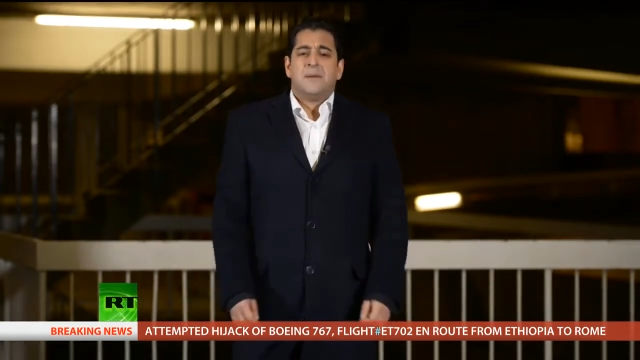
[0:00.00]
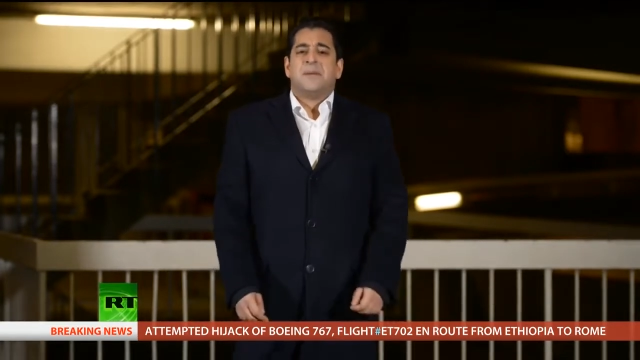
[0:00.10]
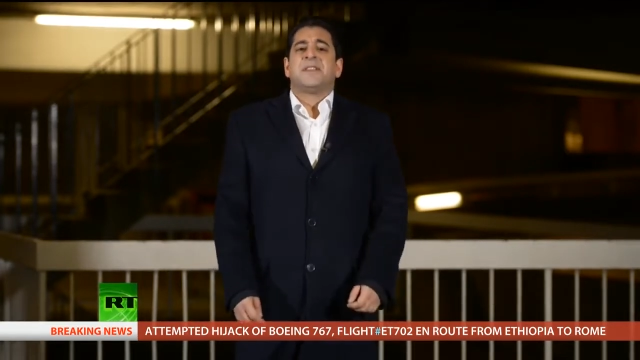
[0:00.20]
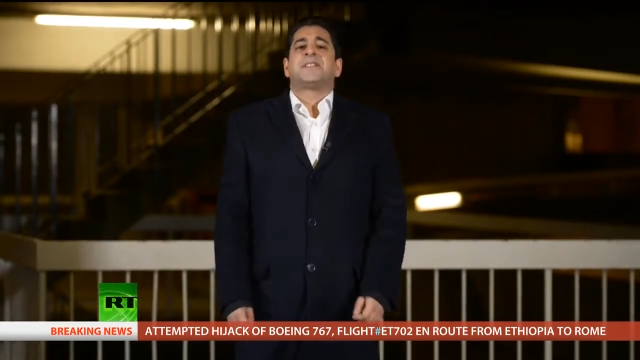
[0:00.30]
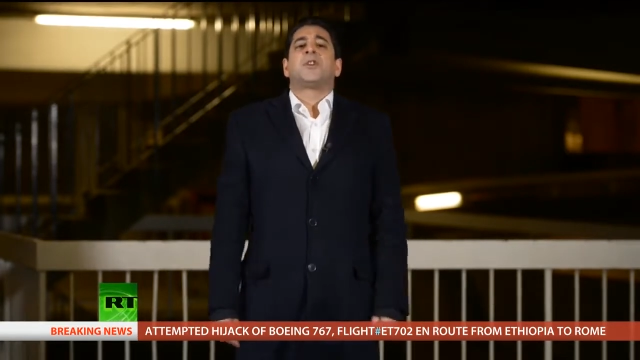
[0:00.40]

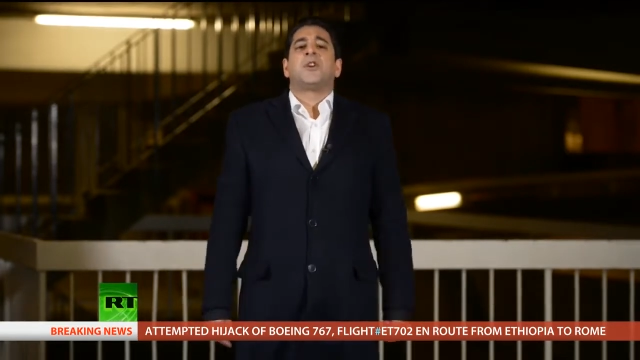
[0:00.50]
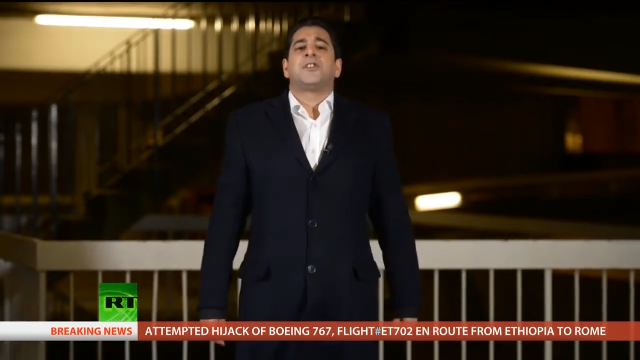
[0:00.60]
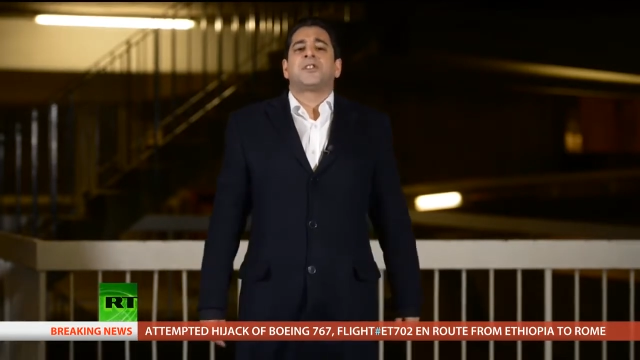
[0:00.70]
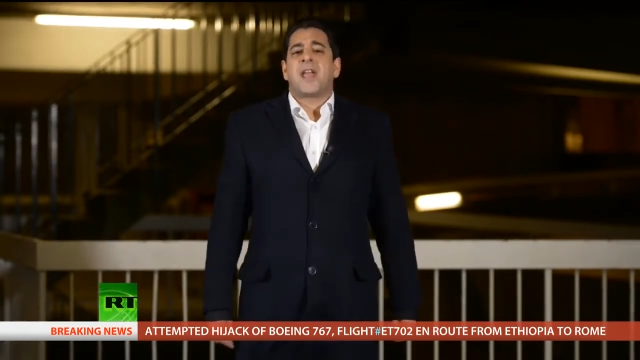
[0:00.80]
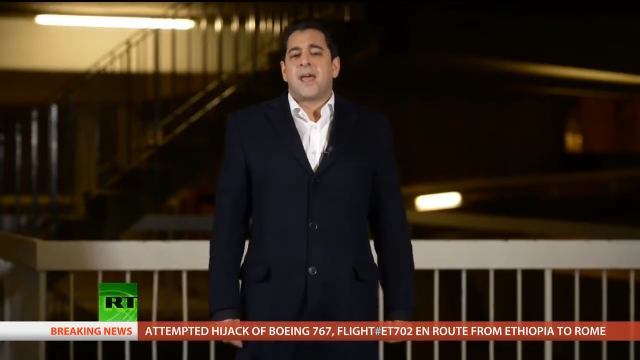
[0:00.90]
but the
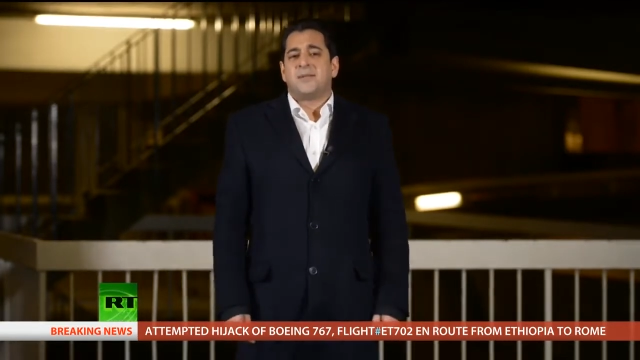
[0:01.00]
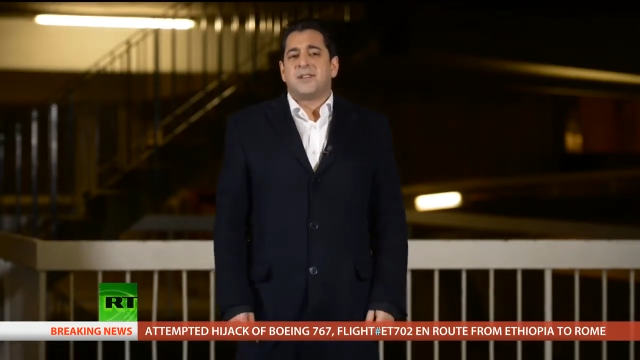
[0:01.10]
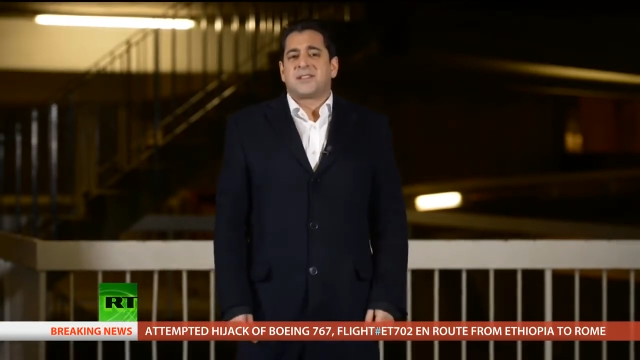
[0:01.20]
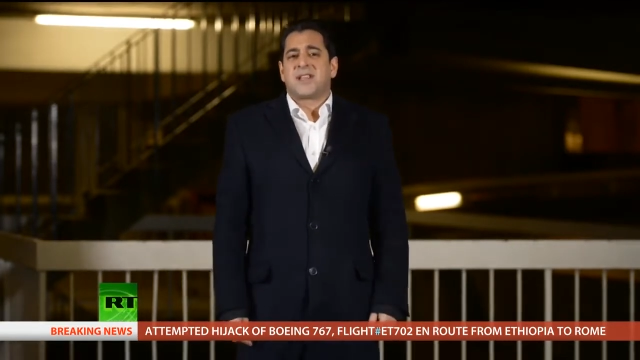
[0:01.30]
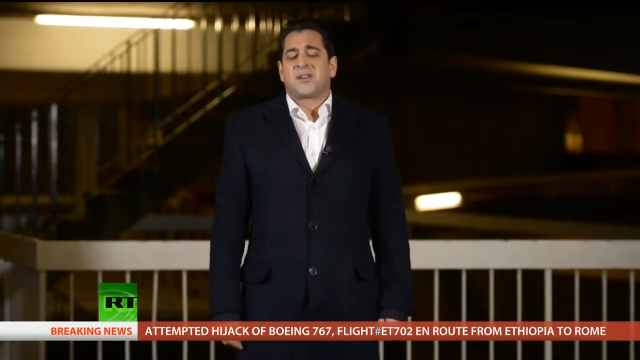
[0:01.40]
Scottish
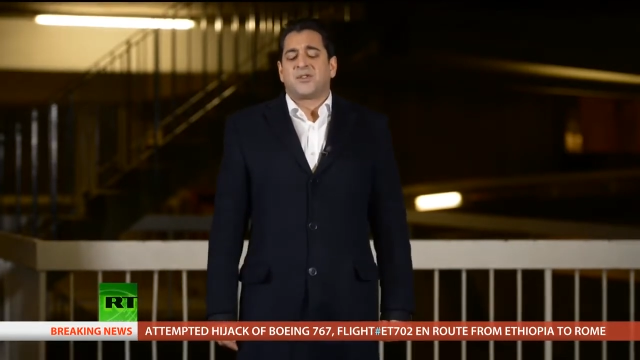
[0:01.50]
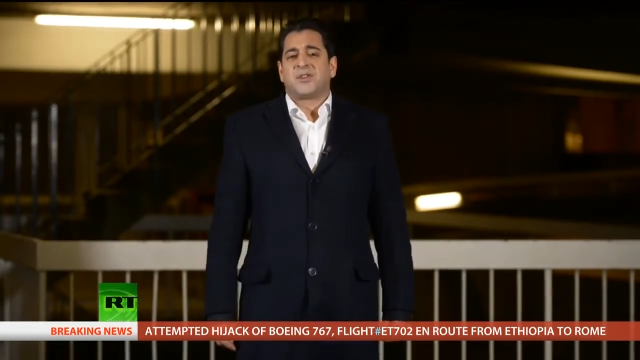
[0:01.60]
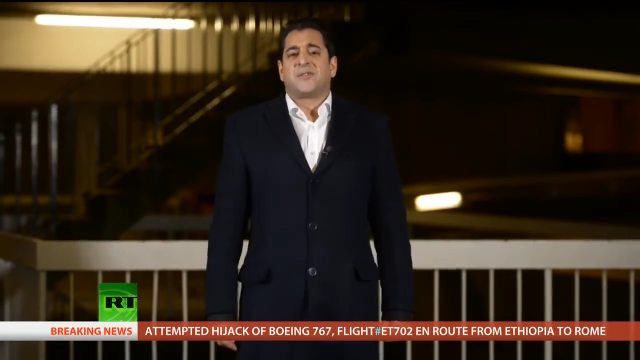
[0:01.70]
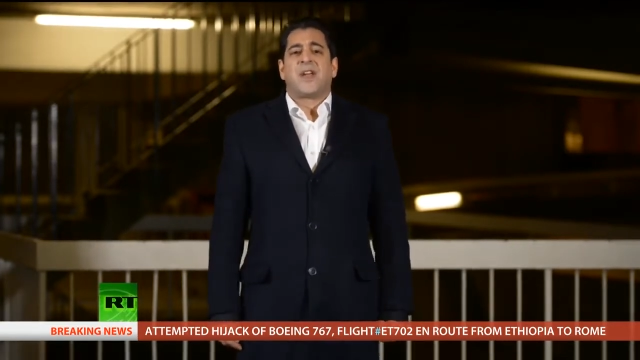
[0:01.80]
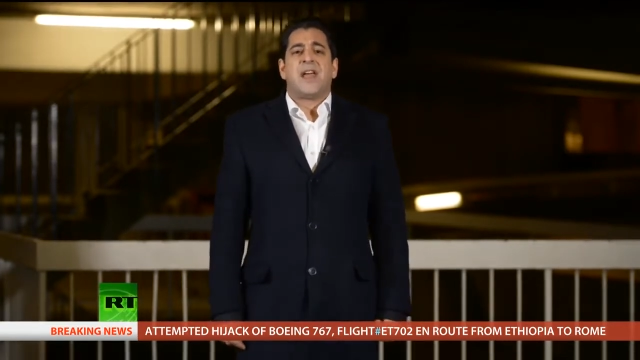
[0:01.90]
Cabinet
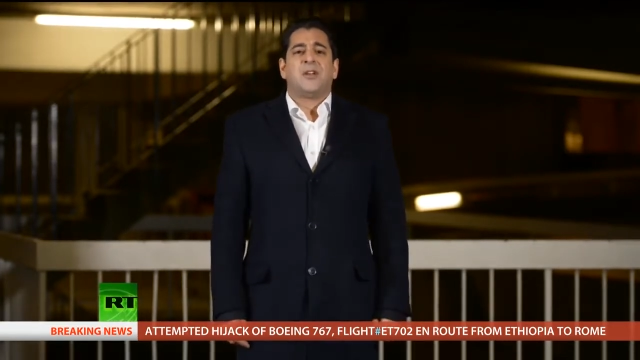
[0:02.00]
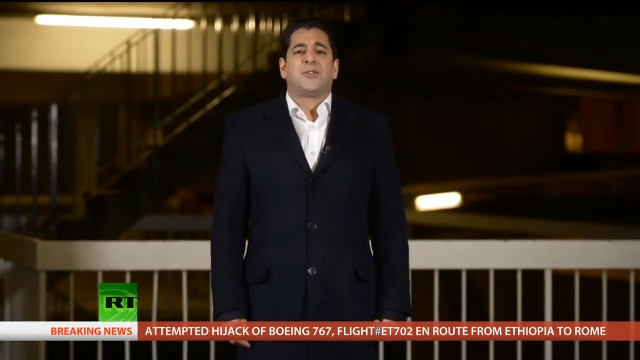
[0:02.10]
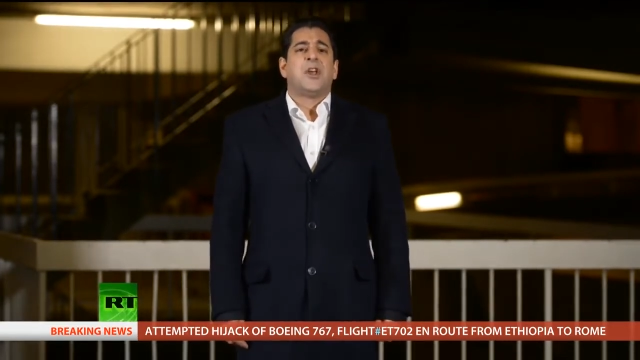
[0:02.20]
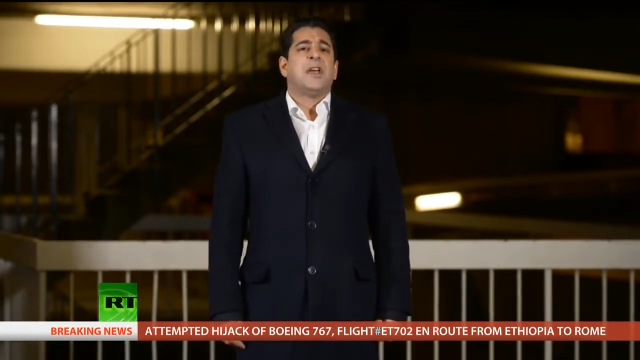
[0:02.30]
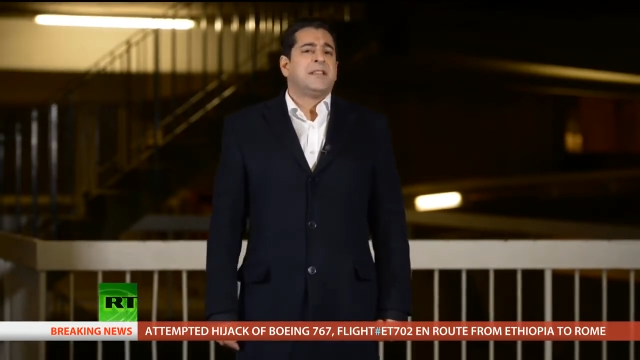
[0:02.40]
Secretary for Health